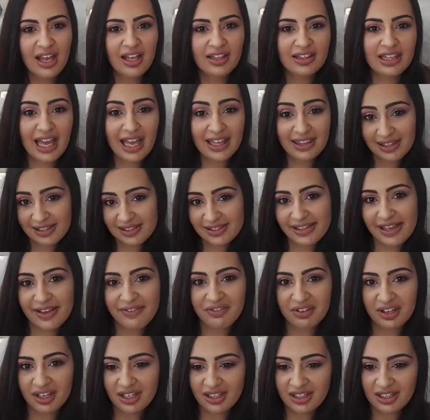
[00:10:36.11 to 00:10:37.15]
they have the
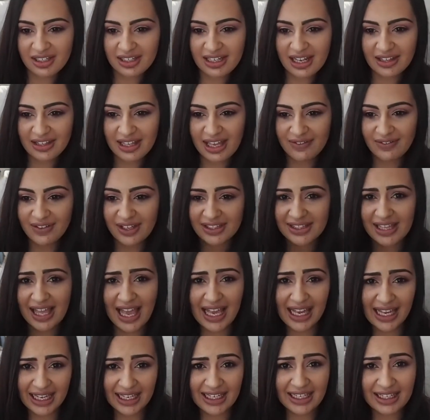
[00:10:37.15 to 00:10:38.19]
7, and now they have like the
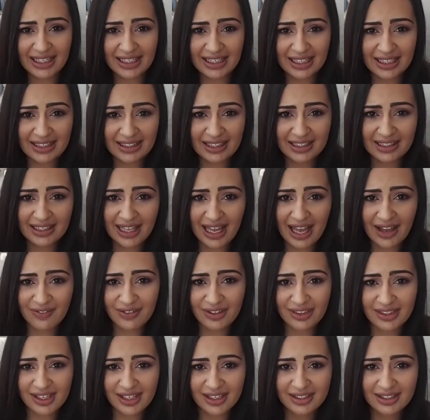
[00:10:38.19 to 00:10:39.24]
8, and then they're
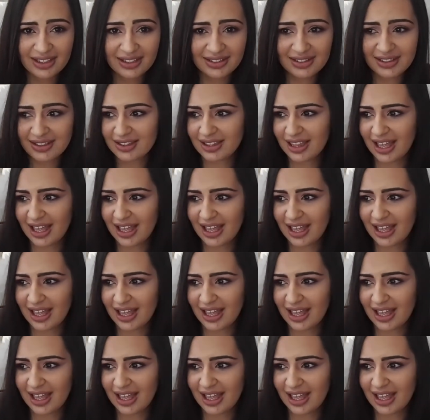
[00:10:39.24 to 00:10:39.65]
having like the